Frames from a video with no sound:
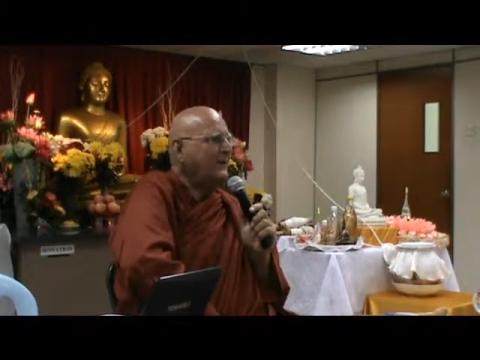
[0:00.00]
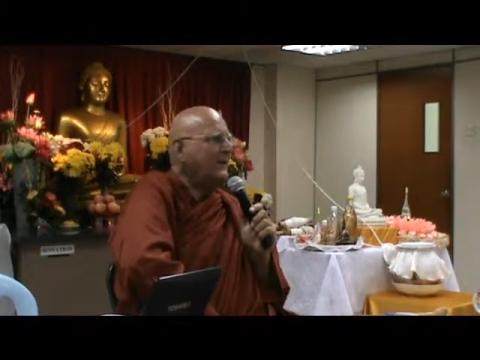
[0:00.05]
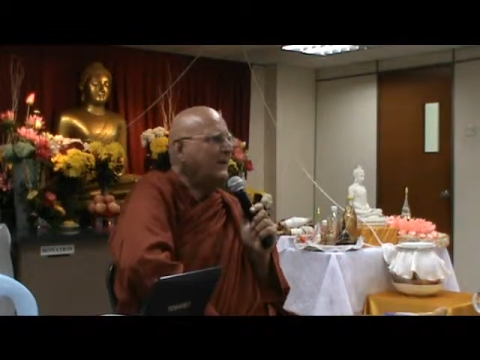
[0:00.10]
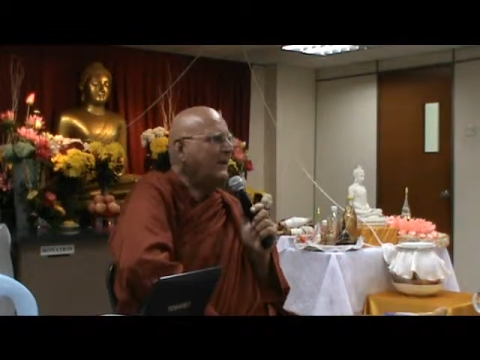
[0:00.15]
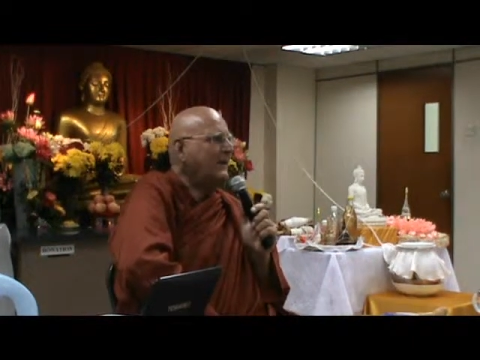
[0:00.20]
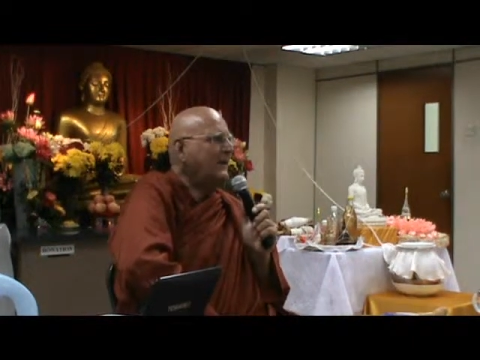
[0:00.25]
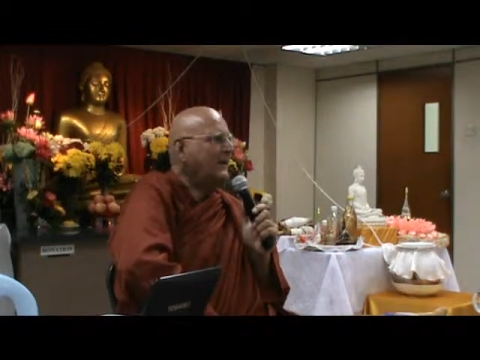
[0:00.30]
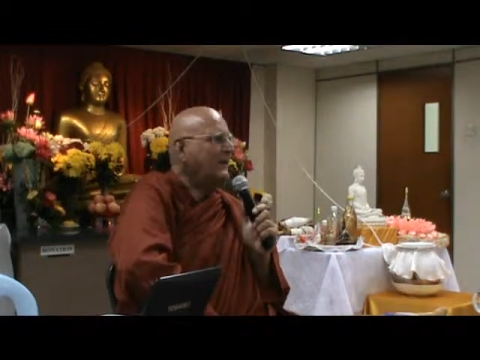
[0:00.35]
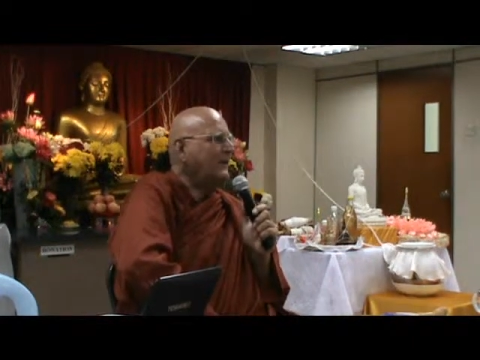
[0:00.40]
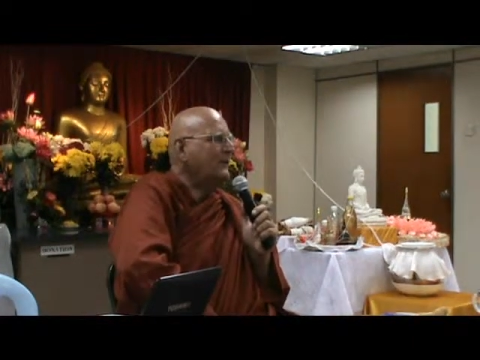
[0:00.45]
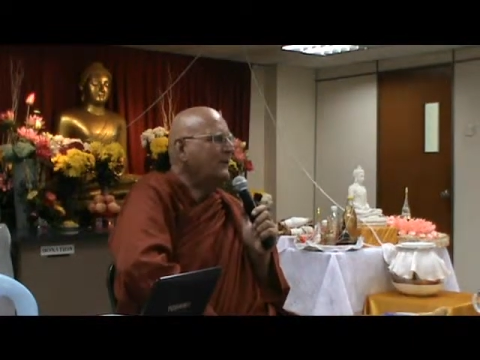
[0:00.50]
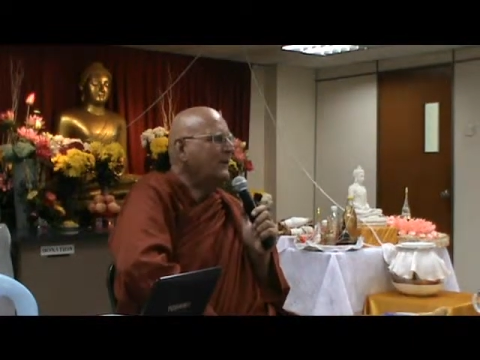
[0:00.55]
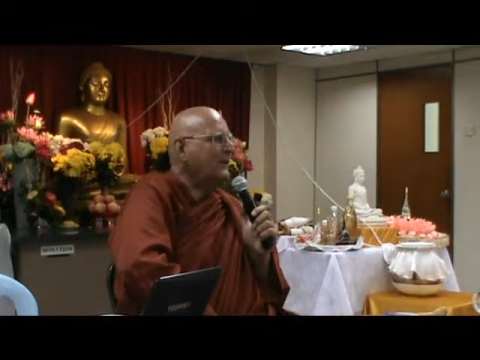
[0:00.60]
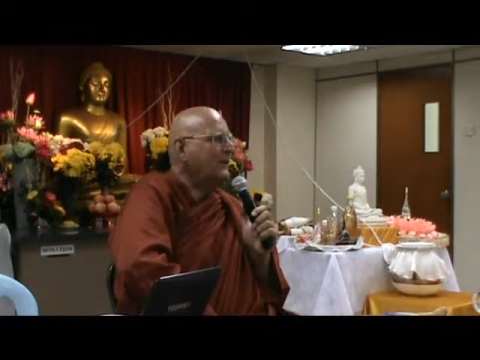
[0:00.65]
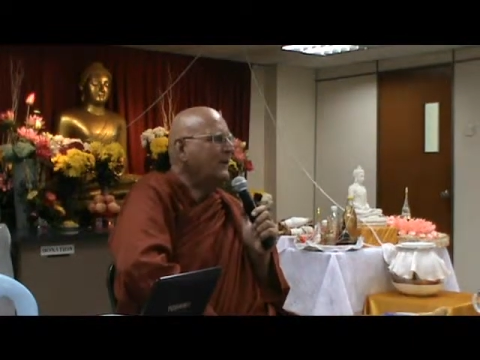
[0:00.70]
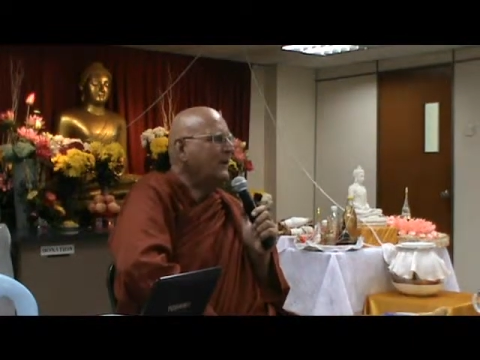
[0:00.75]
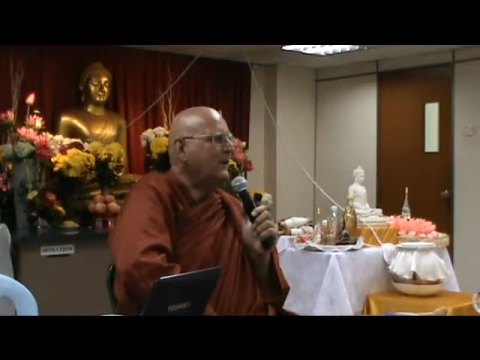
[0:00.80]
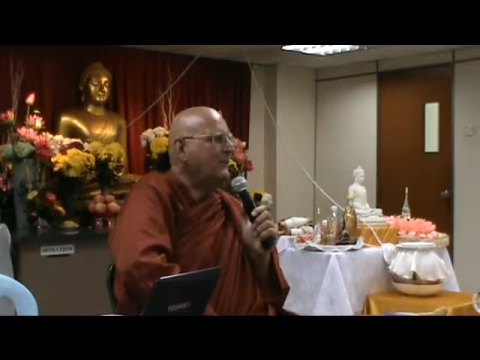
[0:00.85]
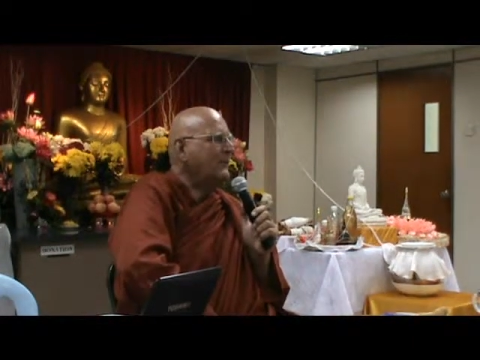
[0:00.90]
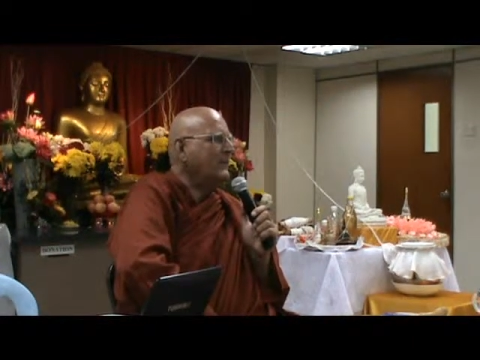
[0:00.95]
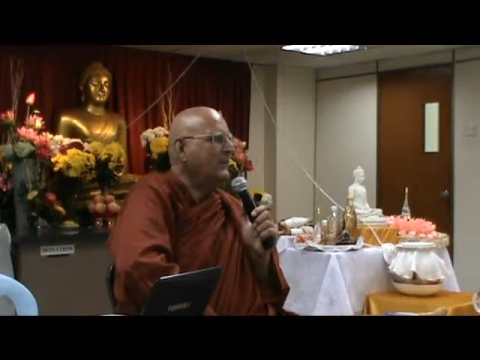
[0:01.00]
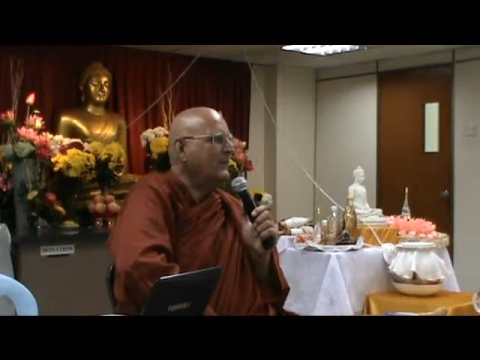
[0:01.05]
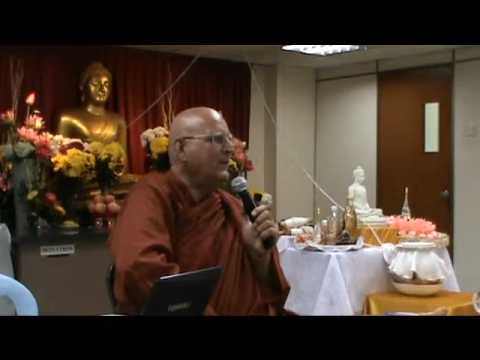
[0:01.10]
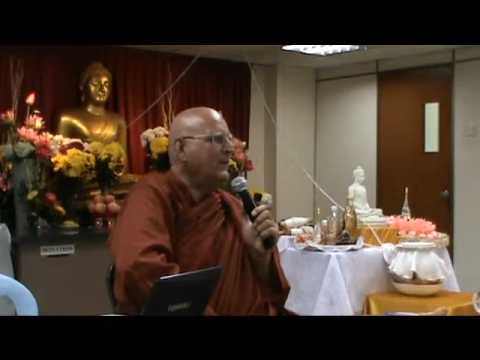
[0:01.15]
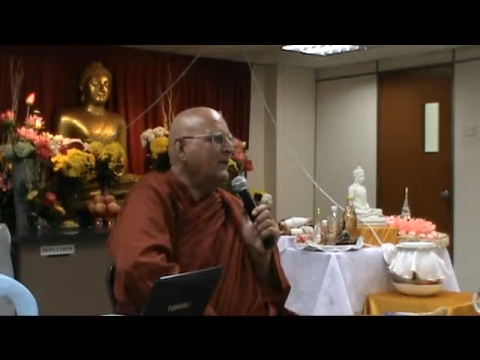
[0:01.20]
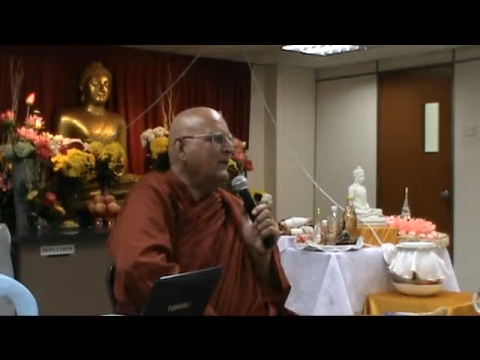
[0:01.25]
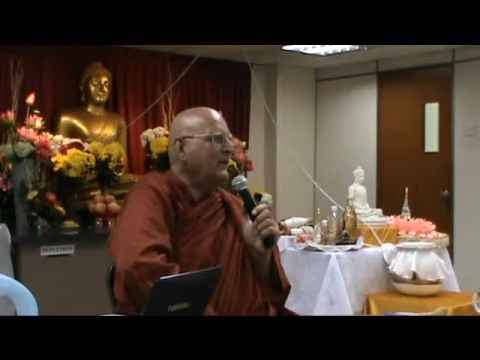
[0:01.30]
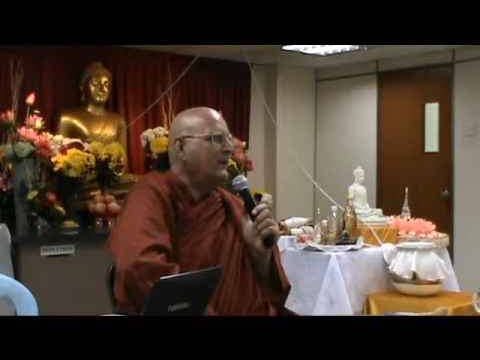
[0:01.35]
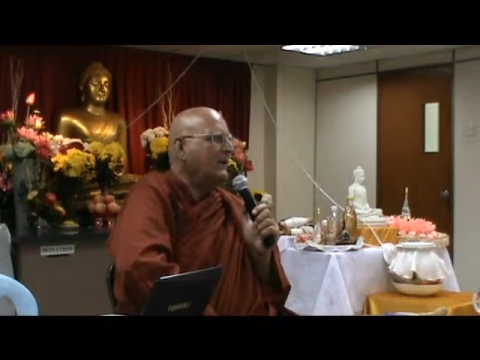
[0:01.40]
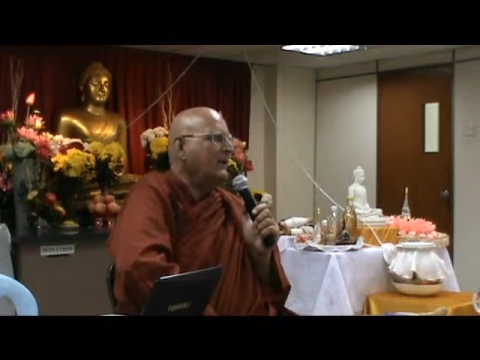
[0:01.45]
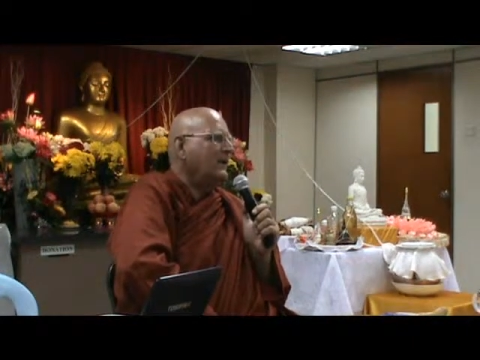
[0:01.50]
sorry, I cannot swim.